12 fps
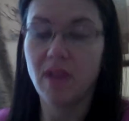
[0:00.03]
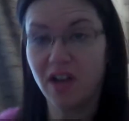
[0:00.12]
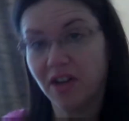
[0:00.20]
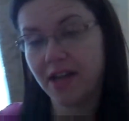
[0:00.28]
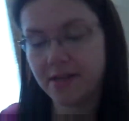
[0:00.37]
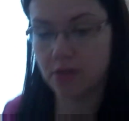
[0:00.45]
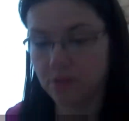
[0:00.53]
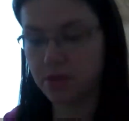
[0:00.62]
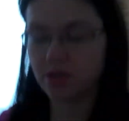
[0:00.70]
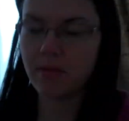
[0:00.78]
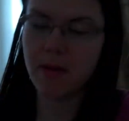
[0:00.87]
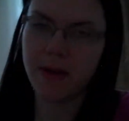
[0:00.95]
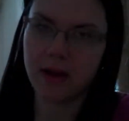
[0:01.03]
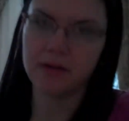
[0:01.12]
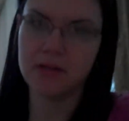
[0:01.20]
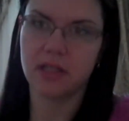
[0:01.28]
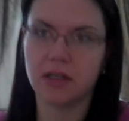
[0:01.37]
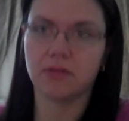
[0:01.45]
Okay, so I'm sure my
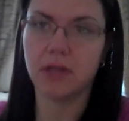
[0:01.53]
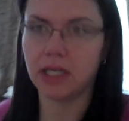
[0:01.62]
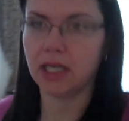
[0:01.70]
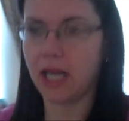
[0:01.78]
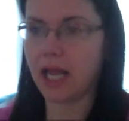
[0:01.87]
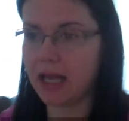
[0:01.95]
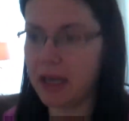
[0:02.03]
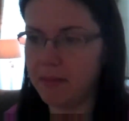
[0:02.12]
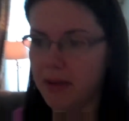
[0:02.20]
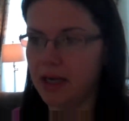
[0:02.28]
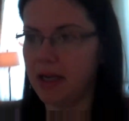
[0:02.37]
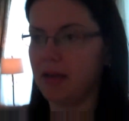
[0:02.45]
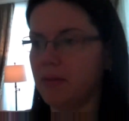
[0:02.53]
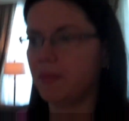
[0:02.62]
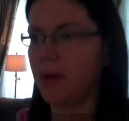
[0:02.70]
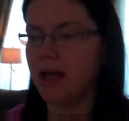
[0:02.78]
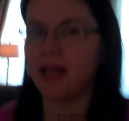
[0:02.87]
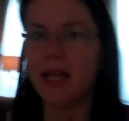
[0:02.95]
battery's gonna run out any minute,
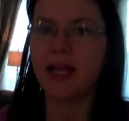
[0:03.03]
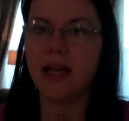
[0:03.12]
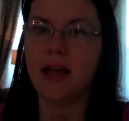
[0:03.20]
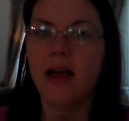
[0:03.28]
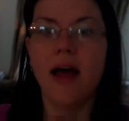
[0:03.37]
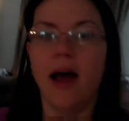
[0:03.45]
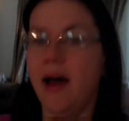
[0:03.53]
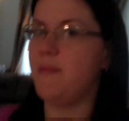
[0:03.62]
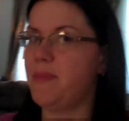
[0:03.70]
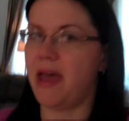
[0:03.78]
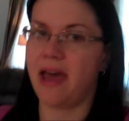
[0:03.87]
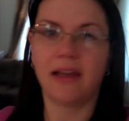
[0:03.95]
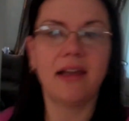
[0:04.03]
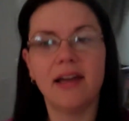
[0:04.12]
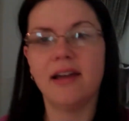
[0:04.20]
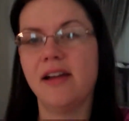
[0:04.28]
but I'm back.